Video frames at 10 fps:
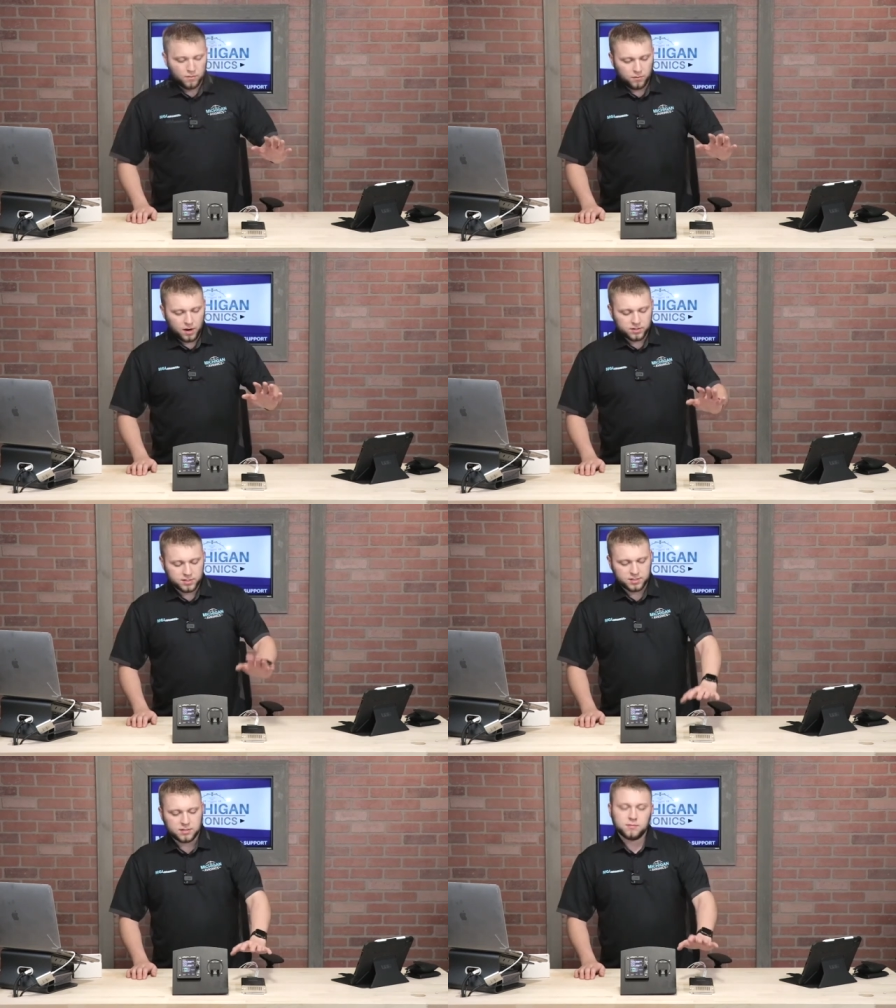Our
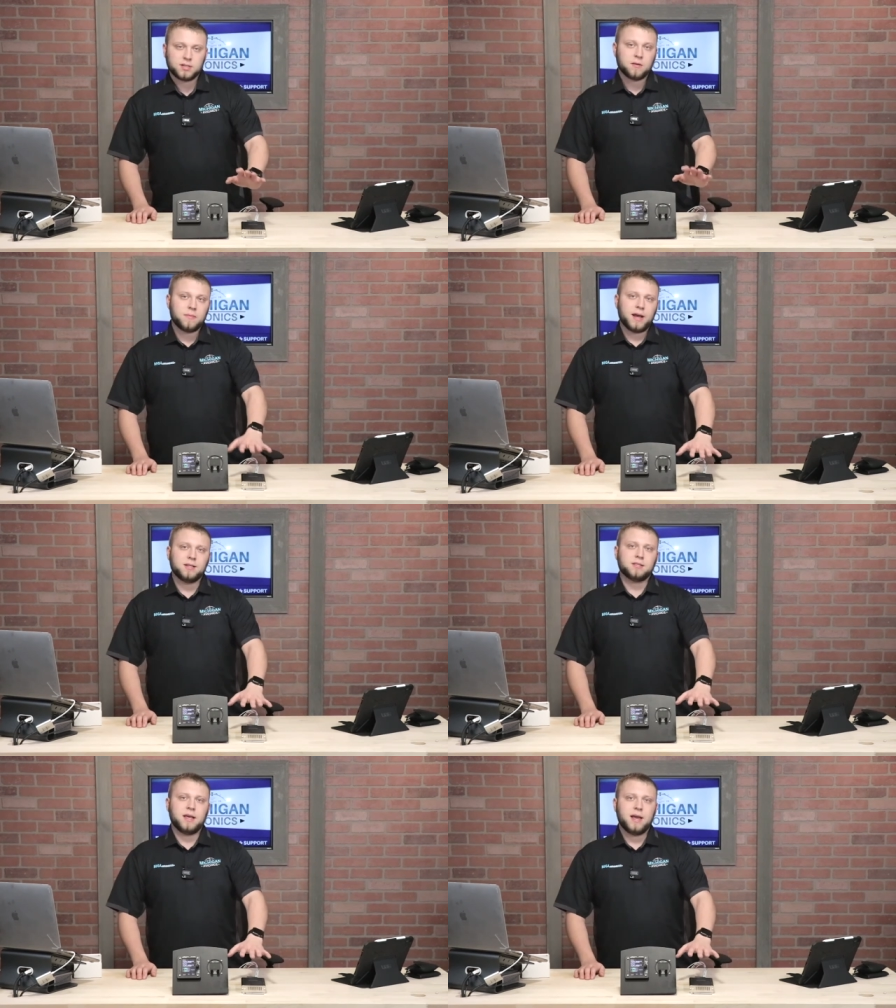system
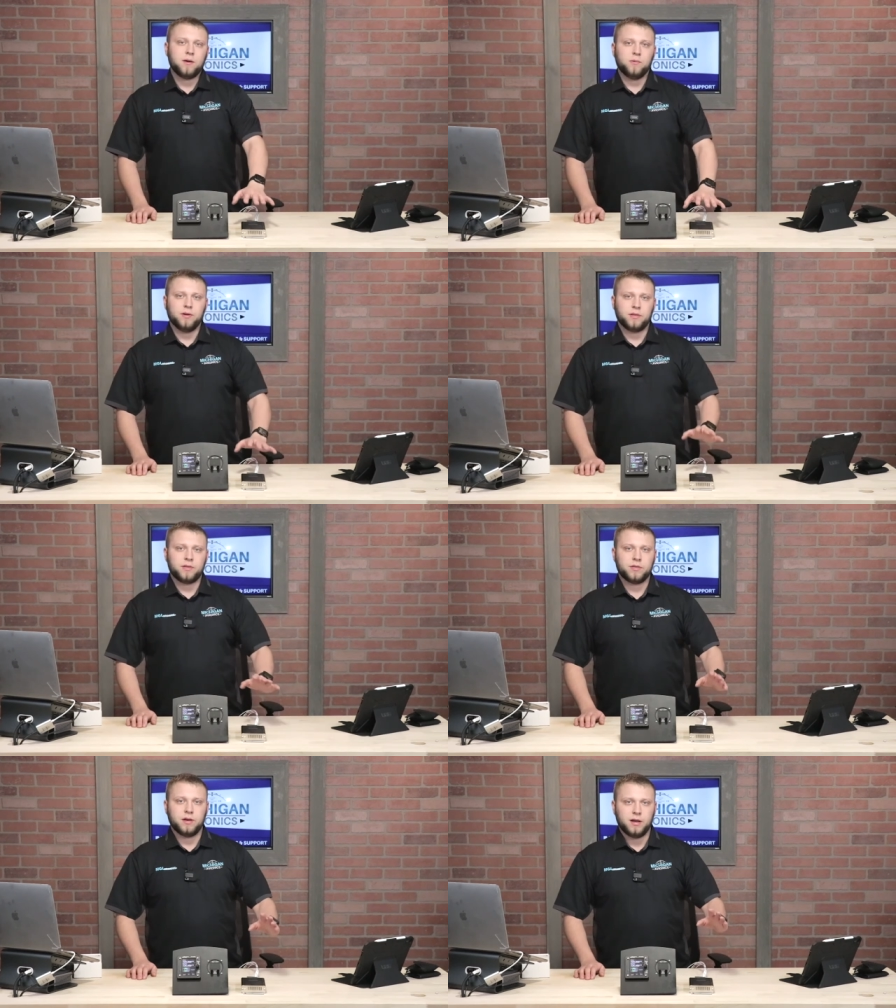combines that
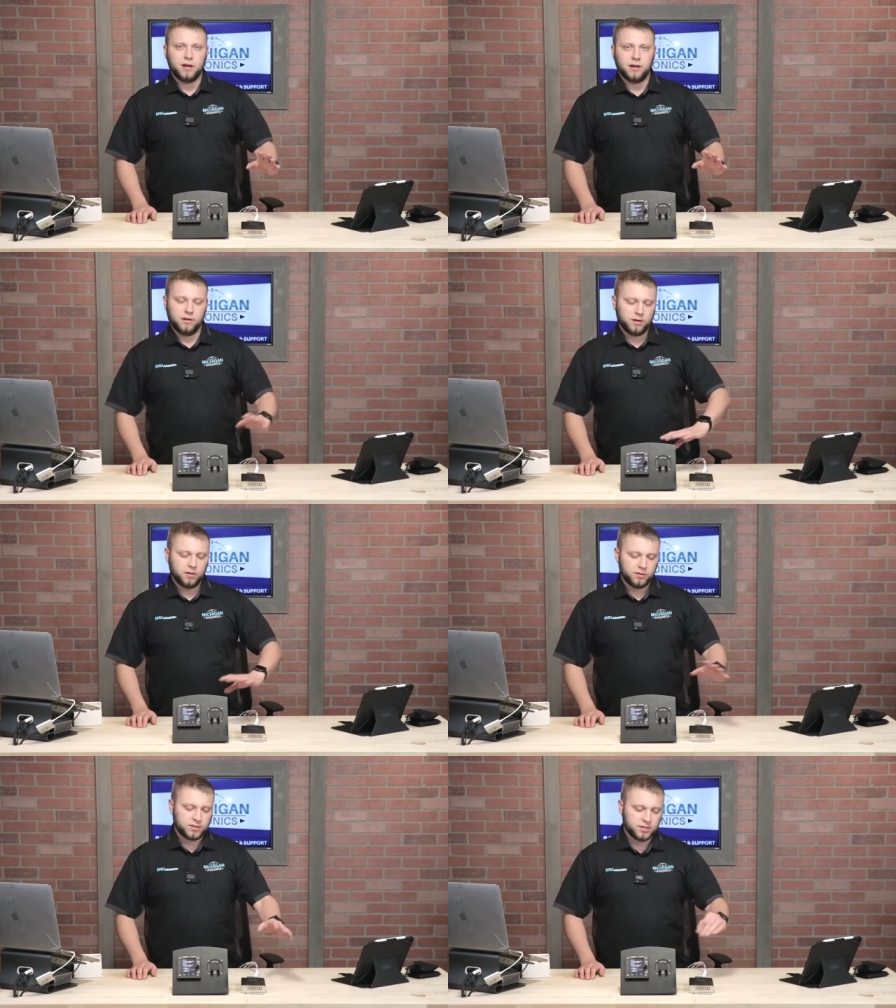with uh,
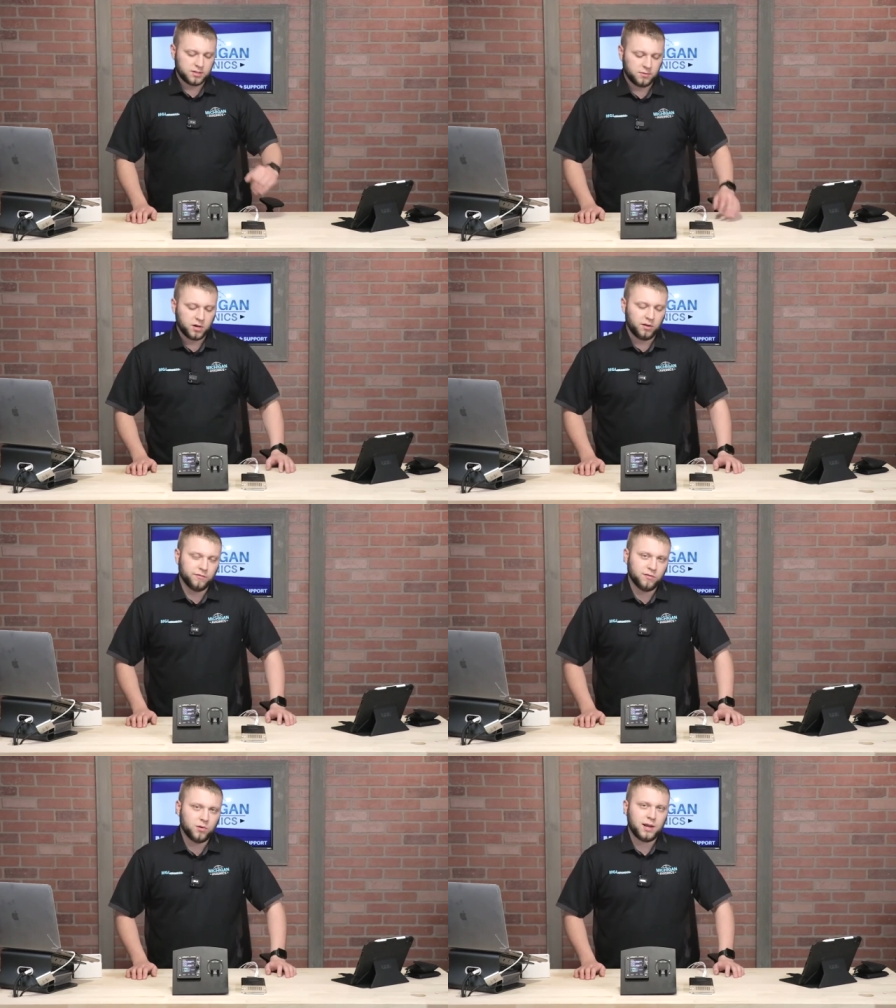another system
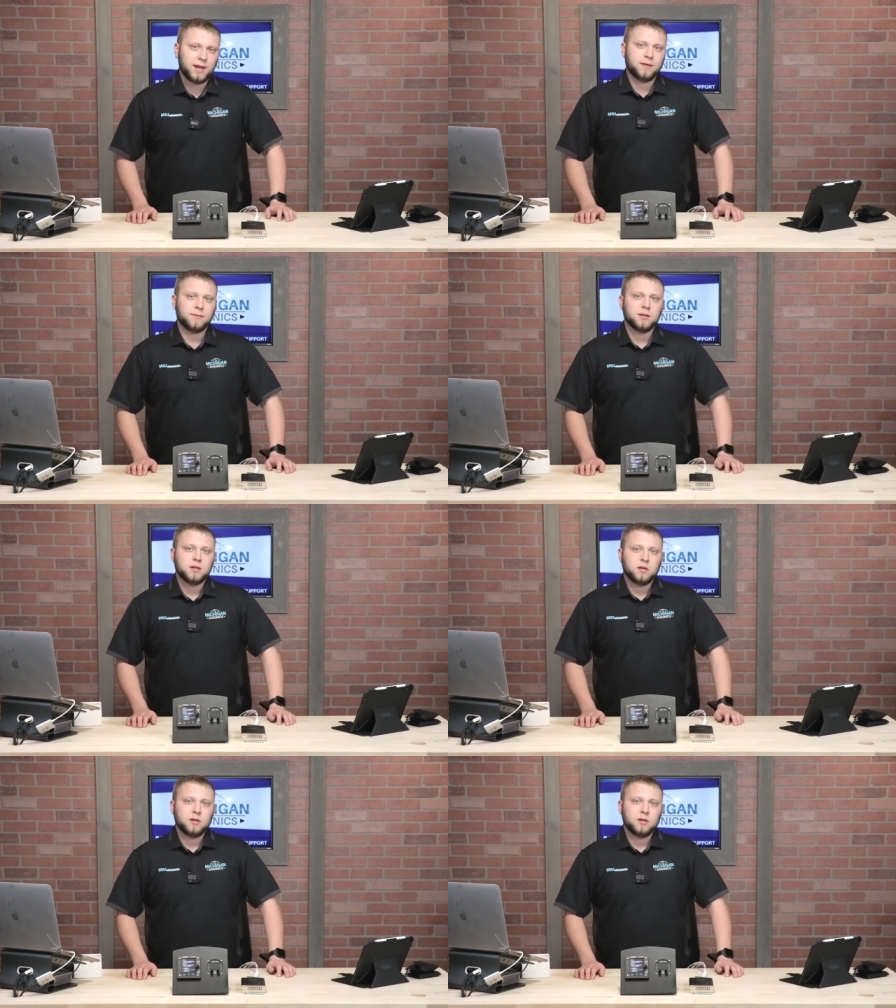called Vogad,